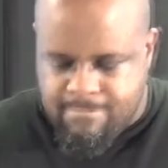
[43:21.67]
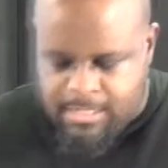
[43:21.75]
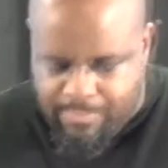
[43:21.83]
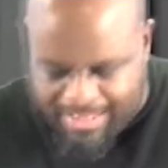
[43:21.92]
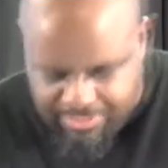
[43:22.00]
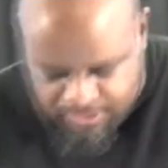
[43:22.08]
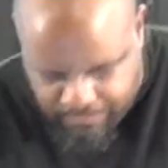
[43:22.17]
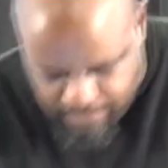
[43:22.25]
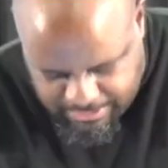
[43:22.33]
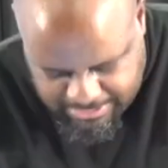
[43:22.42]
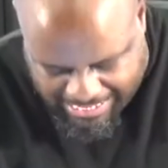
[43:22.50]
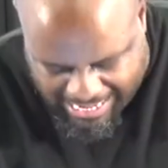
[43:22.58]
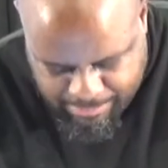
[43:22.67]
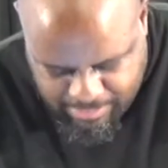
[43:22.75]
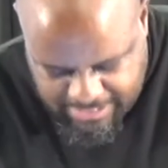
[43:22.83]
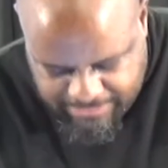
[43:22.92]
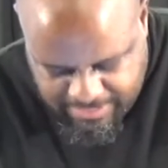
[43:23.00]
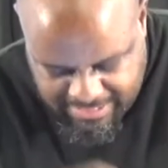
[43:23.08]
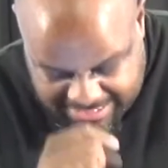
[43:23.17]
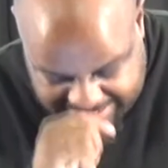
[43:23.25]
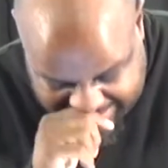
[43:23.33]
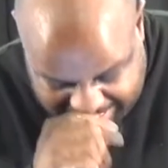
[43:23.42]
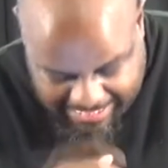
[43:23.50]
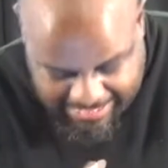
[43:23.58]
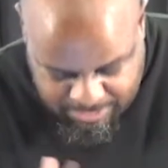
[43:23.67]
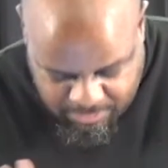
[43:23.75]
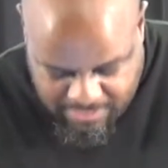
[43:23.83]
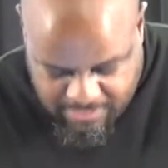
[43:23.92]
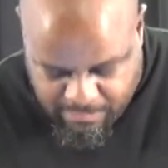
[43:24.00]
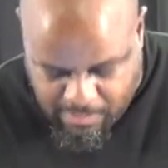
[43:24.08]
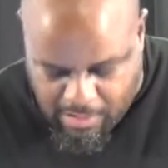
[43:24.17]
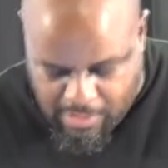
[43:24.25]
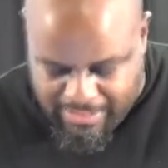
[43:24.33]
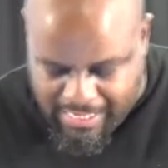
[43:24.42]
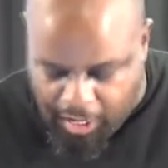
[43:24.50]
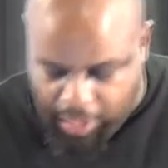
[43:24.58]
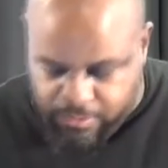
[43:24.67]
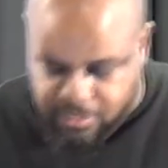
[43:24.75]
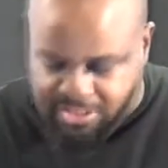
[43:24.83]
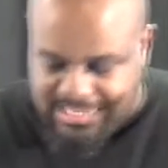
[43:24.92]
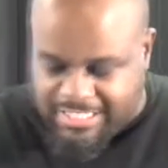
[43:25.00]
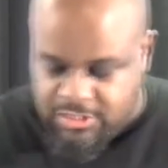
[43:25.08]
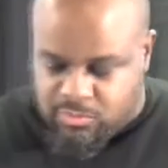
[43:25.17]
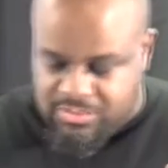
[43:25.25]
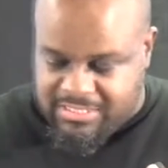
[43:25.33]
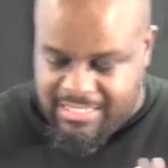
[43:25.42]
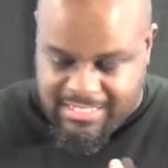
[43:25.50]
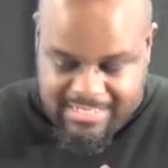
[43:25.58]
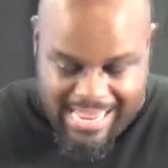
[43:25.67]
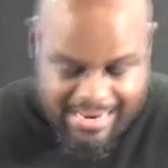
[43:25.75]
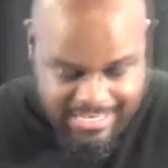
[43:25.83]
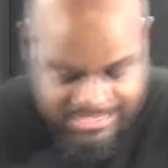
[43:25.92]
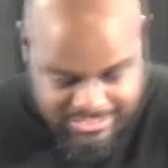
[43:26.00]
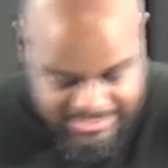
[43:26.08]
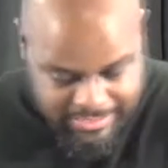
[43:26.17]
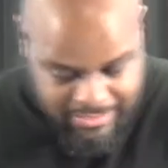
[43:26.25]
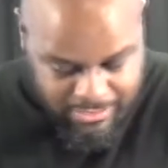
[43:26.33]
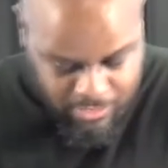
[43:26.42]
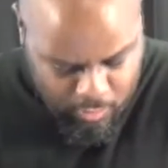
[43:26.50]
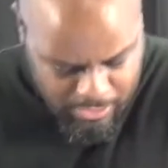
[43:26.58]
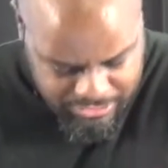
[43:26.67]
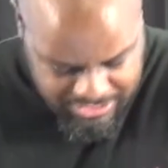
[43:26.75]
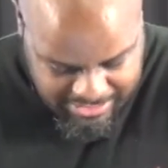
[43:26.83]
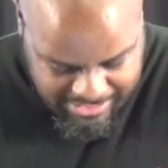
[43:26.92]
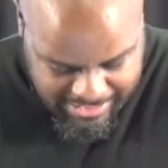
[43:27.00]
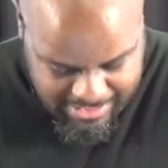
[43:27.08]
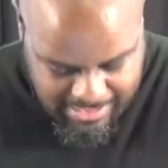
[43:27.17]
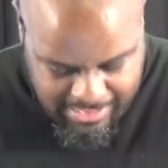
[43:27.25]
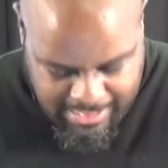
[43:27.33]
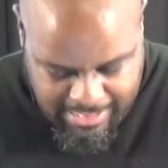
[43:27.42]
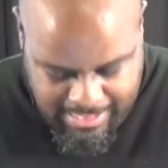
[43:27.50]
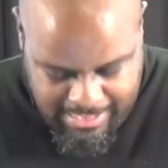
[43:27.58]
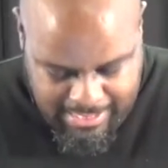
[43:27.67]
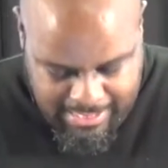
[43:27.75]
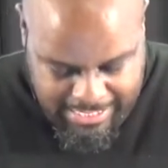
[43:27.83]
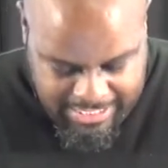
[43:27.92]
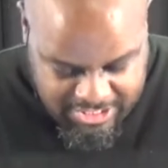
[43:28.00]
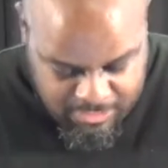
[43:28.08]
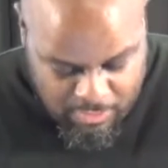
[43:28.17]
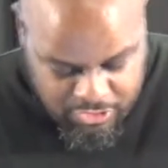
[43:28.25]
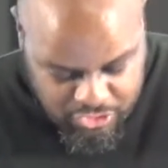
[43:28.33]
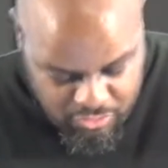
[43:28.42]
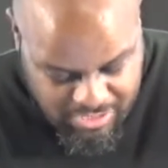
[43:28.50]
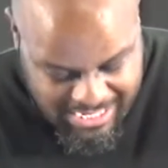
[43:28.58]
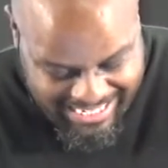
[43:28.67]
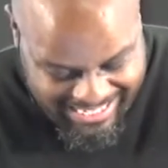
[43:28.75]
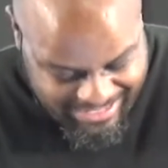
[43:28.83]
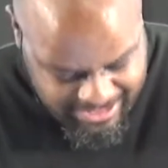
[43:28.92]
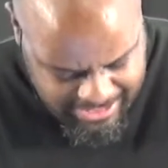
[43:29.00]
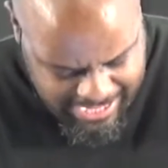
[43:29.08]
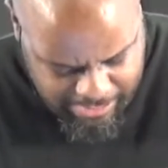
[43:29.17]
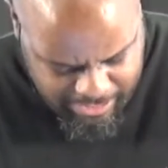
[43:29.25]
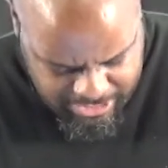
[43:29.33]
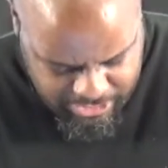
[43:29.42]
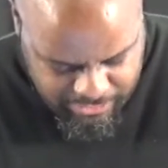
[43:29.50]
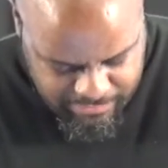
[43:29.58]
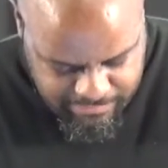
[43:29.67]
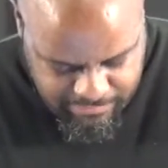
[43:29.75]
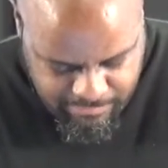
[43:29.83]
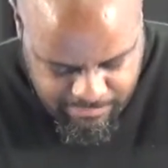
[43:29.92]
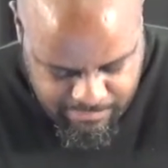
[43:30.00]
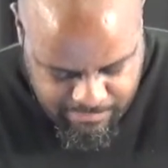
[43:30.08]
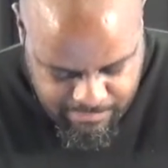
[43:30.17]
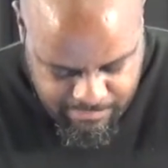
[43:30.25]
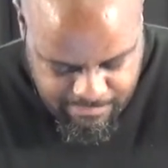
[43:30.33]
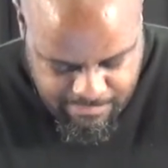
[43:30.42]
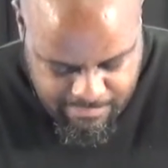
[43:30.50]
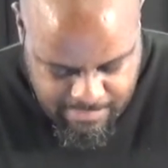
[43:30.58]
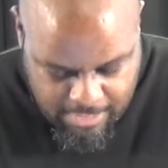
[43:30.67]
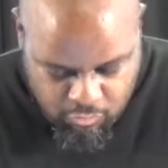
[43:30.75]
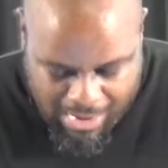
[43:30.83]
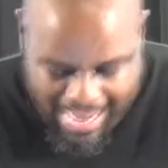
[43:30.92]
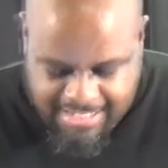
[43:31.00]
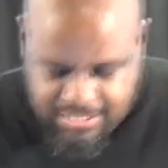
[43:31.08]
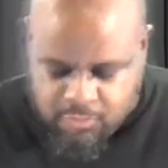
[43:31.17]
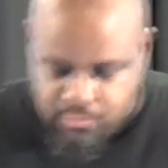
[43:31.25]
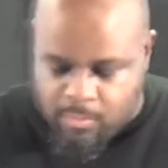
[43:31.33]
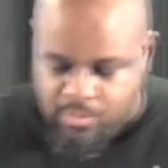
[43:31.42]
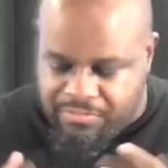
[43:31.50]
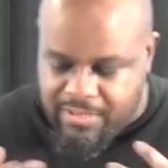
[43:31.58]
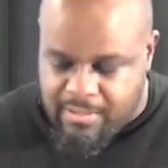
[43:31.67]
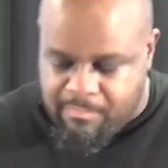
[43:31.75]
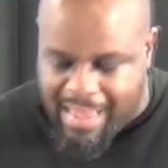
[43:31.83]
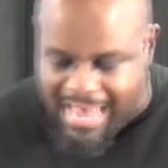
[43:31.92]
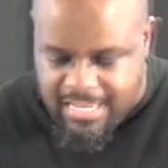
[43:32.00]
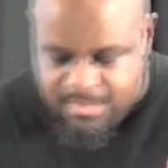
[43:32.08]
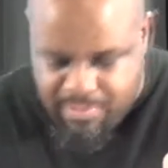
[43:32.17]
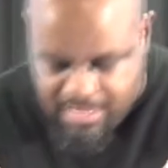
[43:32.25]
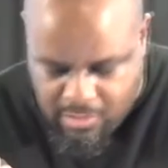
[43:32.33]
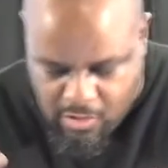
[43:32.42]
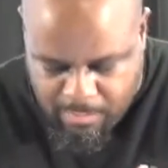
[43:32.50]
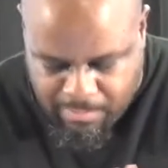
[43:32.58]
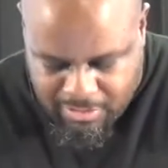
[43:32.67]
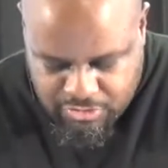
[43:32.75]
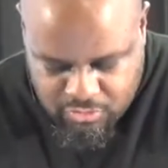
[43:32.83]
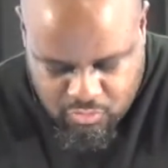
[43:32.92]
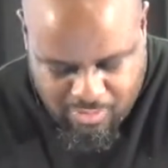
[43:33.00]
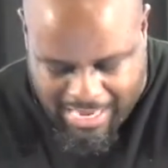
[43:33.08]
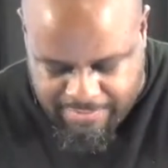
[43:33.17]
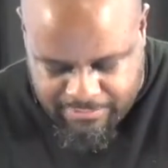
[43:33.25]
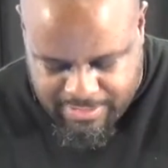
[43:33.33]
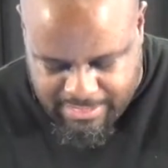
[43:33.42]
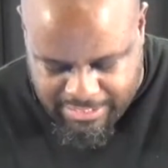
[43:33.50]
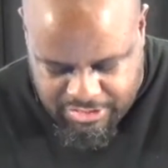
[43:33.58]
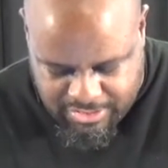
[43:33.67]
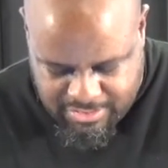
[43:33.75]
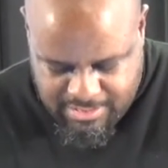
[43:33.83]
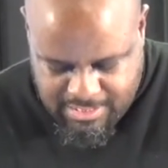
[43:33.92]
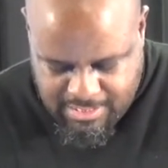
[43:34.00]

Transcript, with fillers: about this verse that I believe he is saying, speaking of Paul, that although sexual sin is not necessarily the worst sin, it is the most unique in its character. It rises from within the body bent on personal gratification.